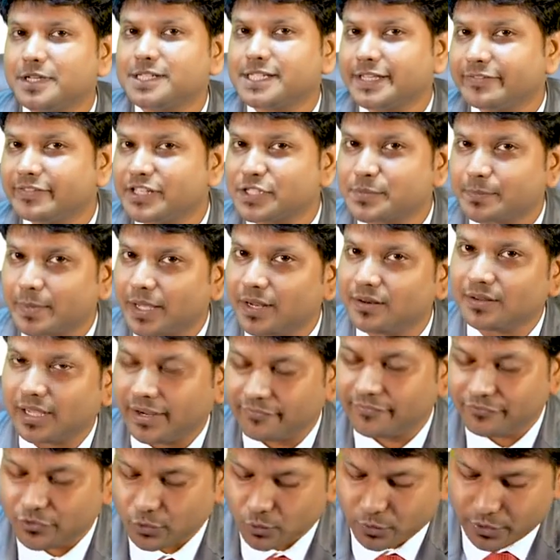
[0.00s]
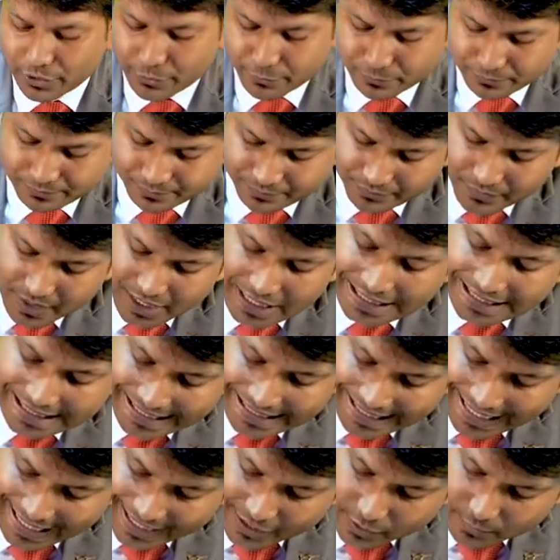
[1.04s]
perceive the smell, I've told you.
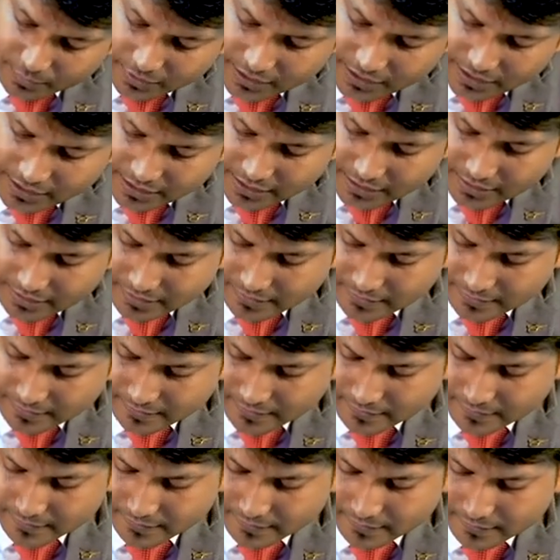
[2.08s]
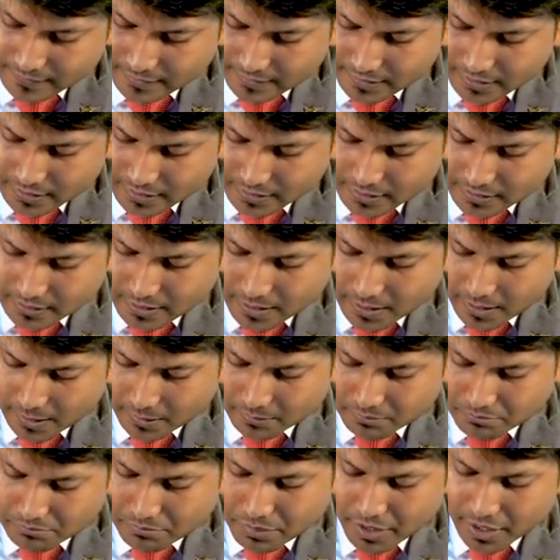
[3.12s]
Cannabis,
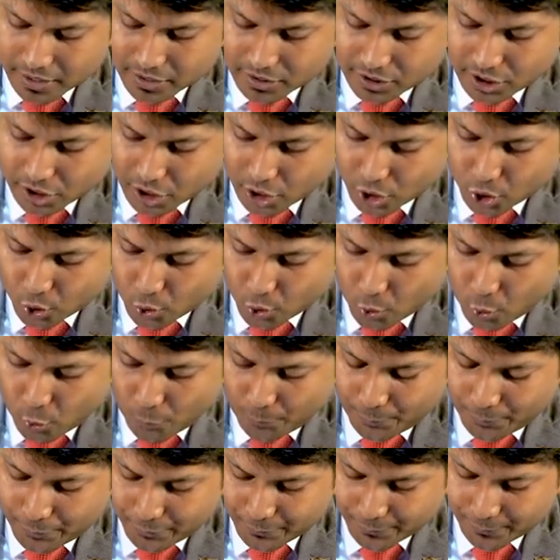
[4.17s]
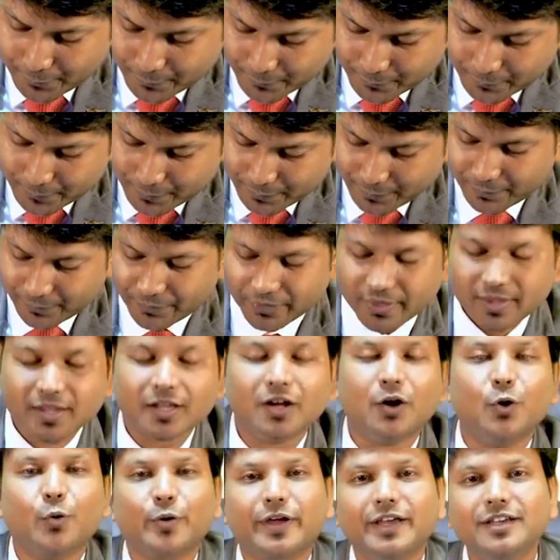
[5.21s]
burnt rope.
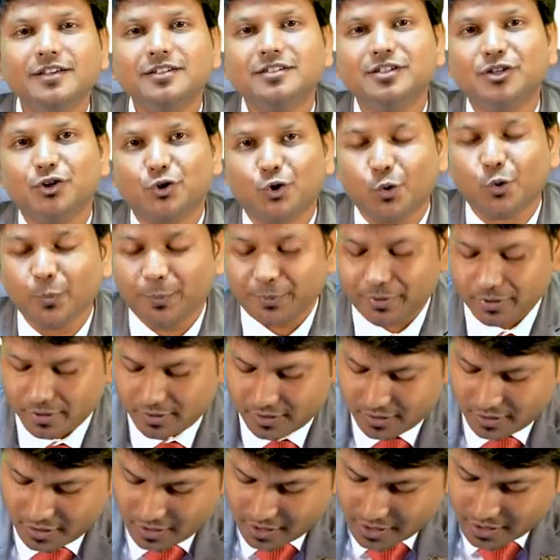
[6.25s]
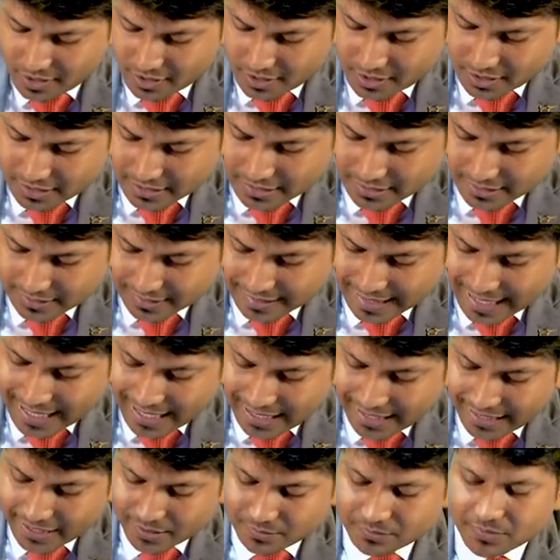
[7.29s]
Okay, rope.
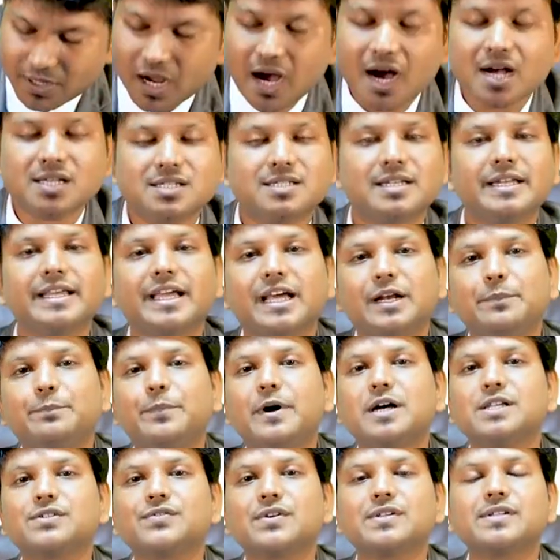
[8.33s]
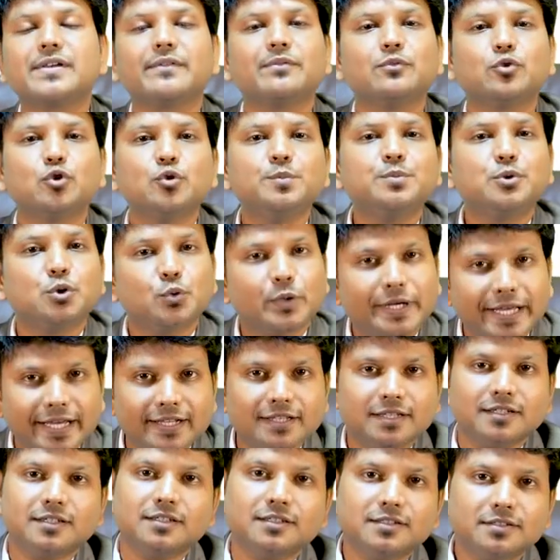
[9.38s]
Thallium, arsenic and phosphorus have grouped
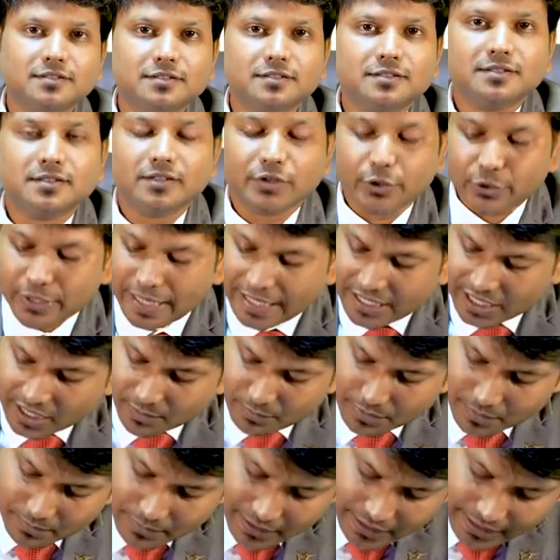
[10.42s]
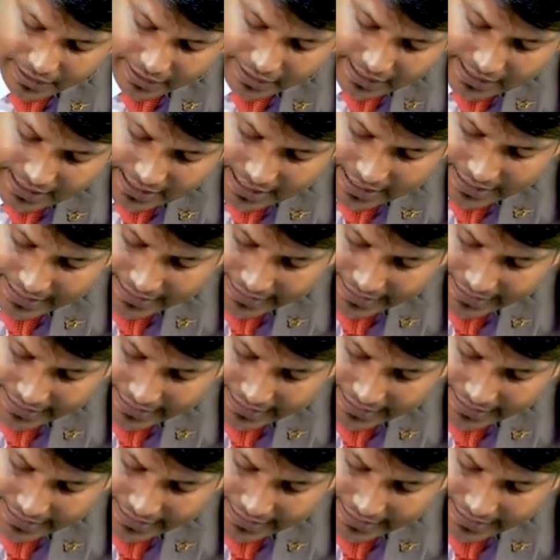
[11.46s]
together. You can remember it as